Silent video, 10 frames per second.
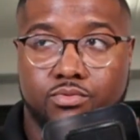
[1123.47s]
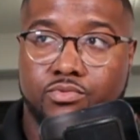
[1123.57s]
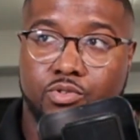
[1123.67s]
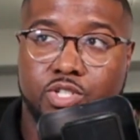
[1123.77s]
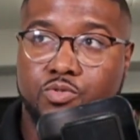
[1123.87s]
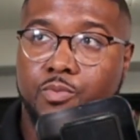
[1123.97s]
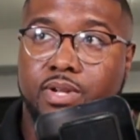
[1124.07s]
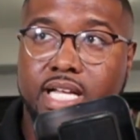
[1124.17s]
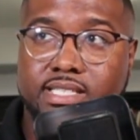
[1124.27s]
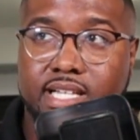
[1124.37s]
You just
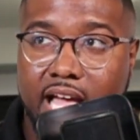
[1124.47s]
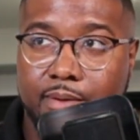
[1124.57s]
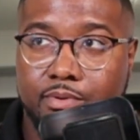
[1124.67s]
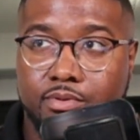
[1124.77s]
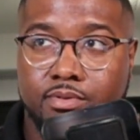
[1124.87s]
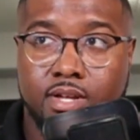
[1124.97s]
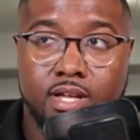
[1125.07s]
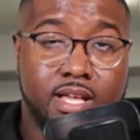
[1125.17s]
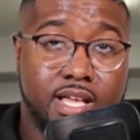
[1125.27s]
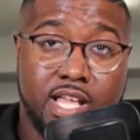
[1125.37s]
replace the cable,
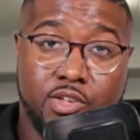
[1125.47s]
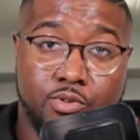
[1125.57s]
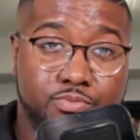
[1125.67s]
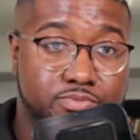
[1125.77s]
and you